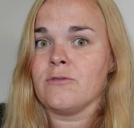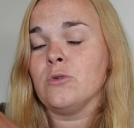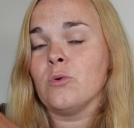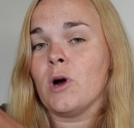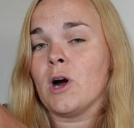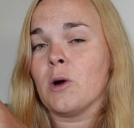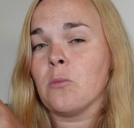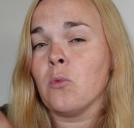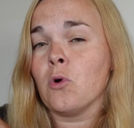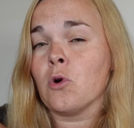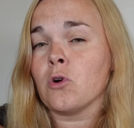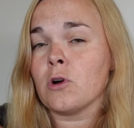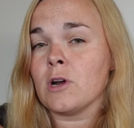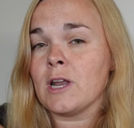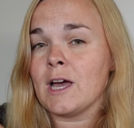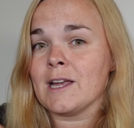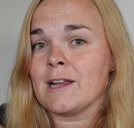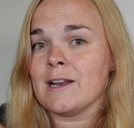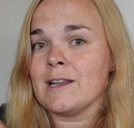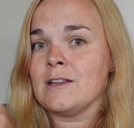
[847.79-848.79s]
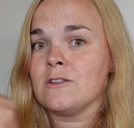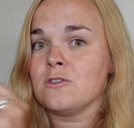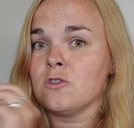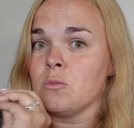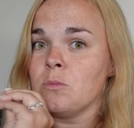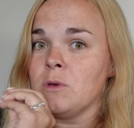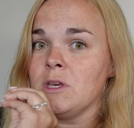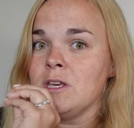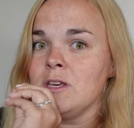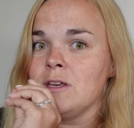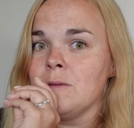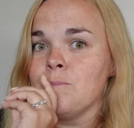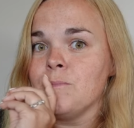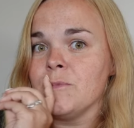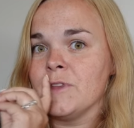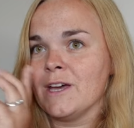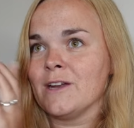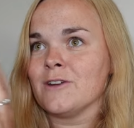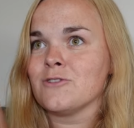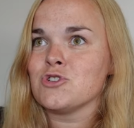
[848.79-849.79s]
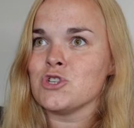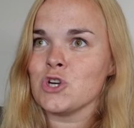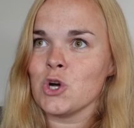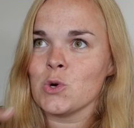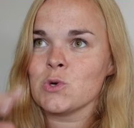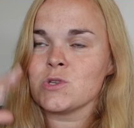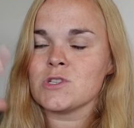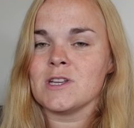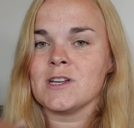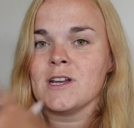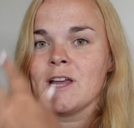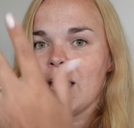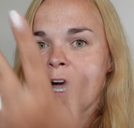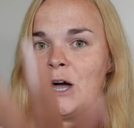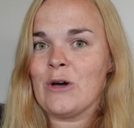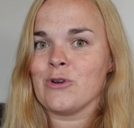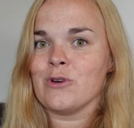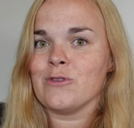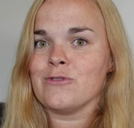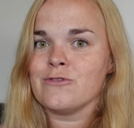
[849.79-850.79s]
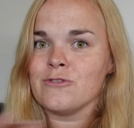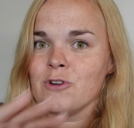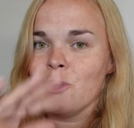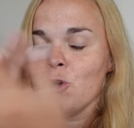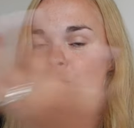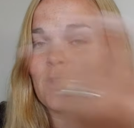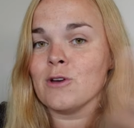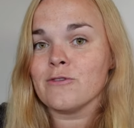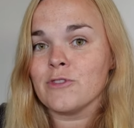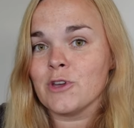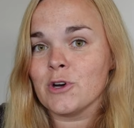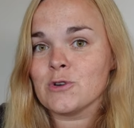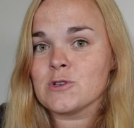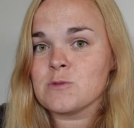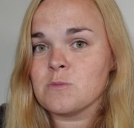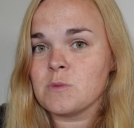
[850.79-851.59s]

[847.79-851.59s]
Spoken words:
you are more likely to be then chosen out of all of those